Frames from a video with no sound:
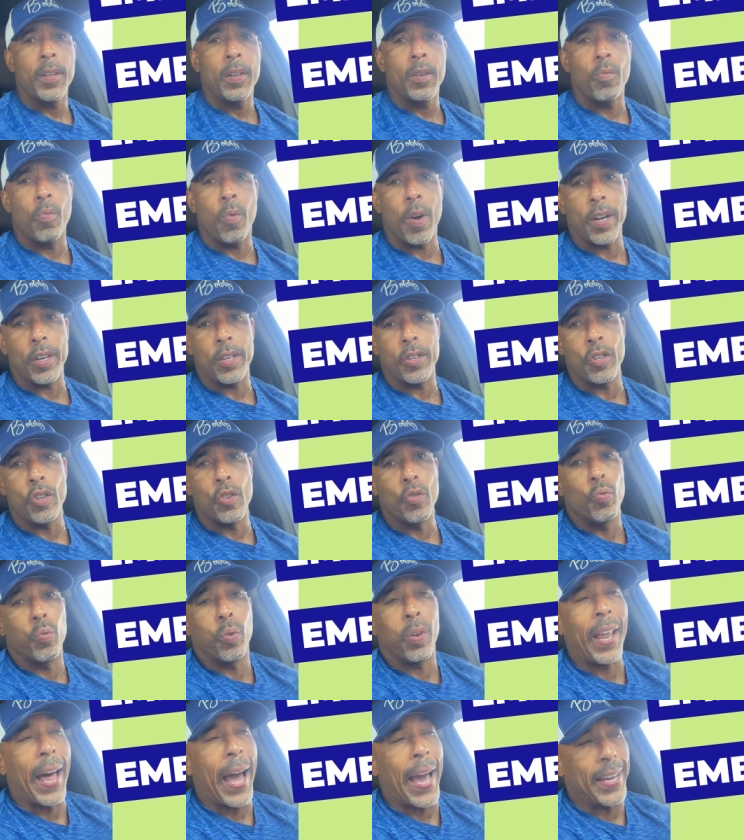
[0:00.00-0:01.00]
what you
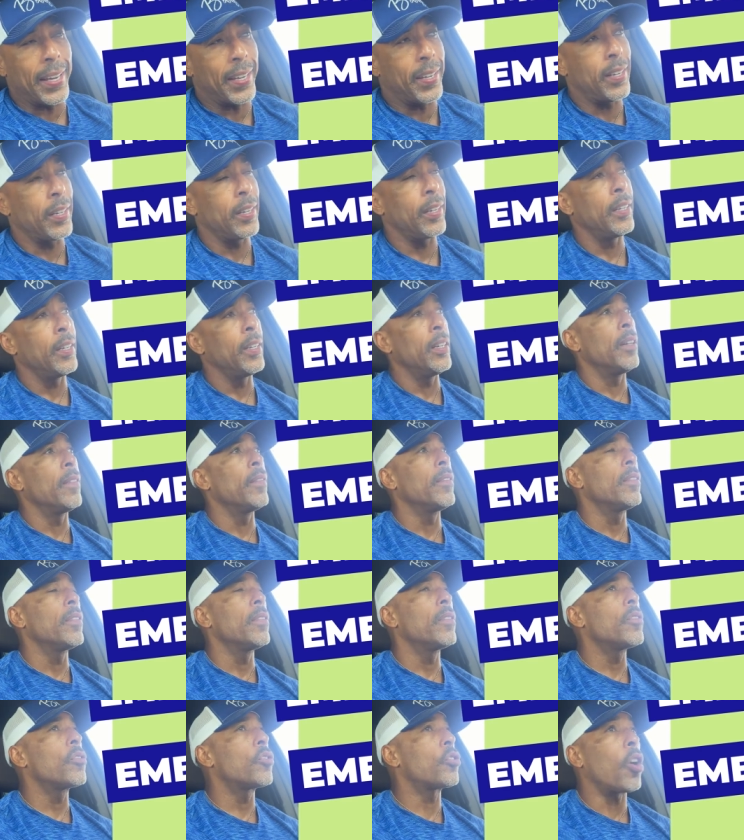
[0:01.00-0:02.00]
like.
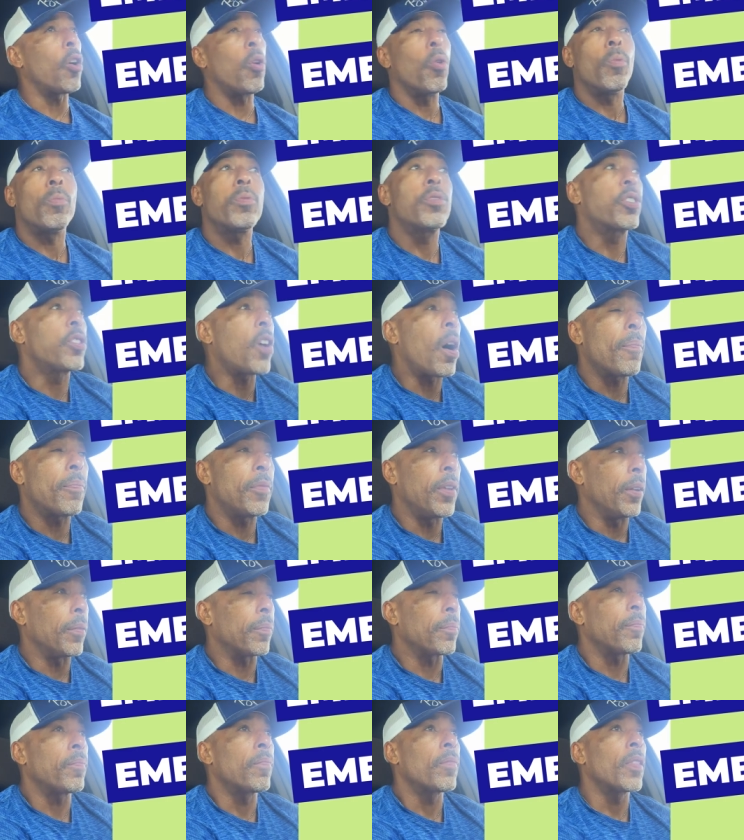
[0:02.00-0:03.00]
So
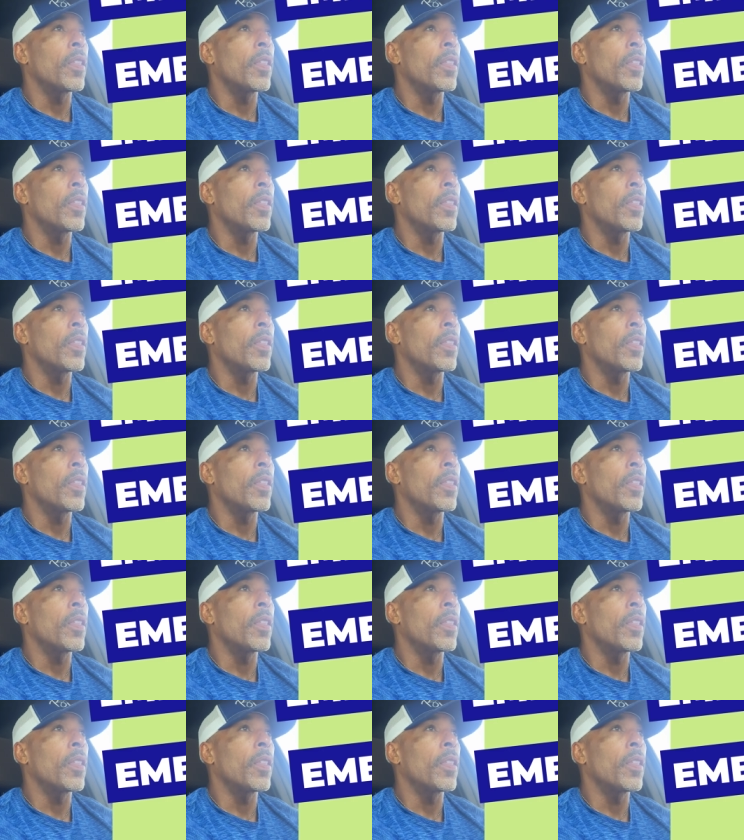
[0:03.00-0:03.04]
something.